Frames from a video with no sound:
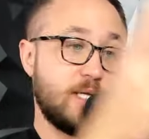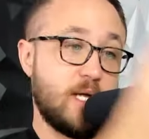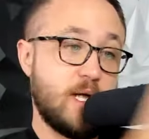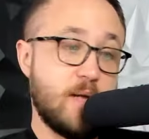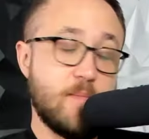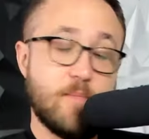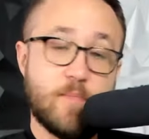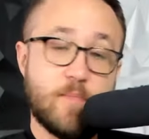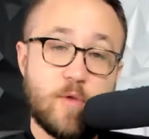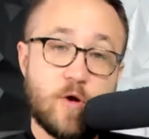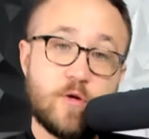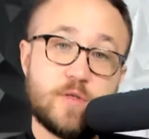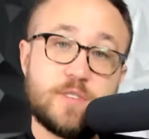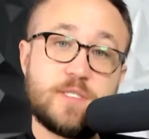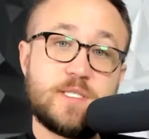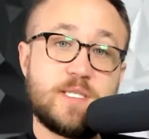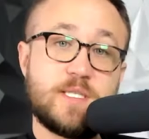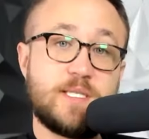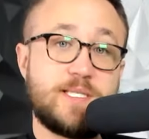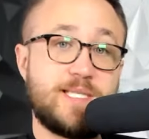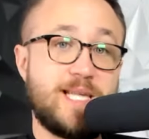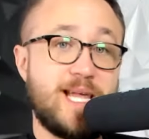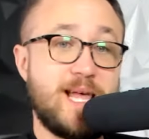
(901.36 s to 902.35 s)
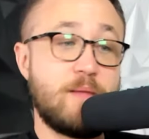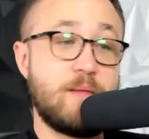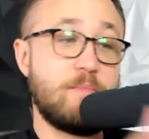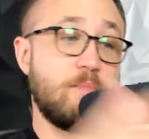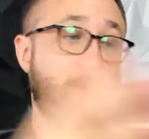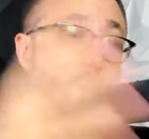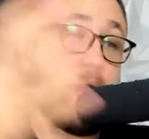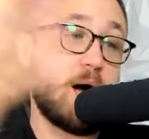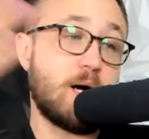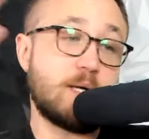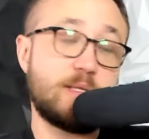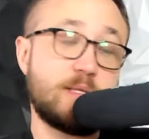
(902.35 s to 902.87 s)
Immersed,
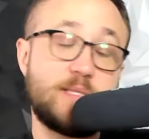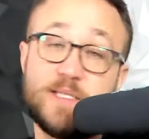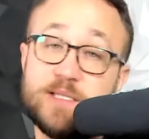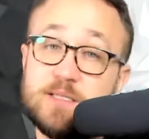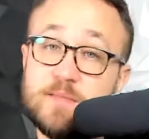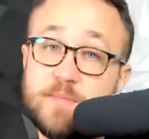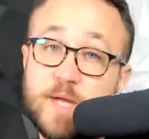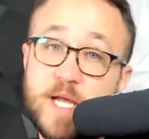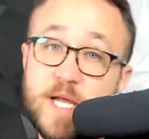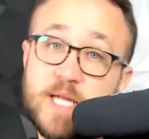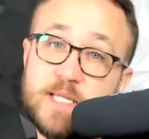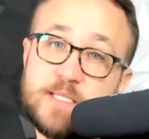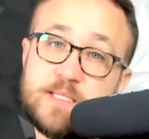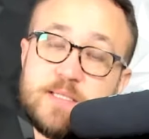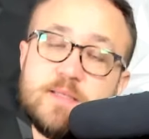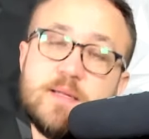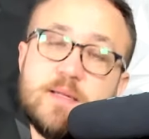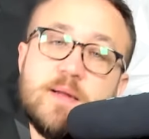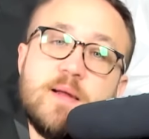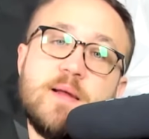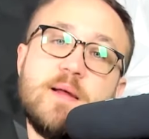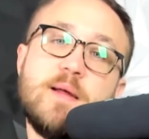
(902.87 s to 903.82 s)
Sandbox, and Space.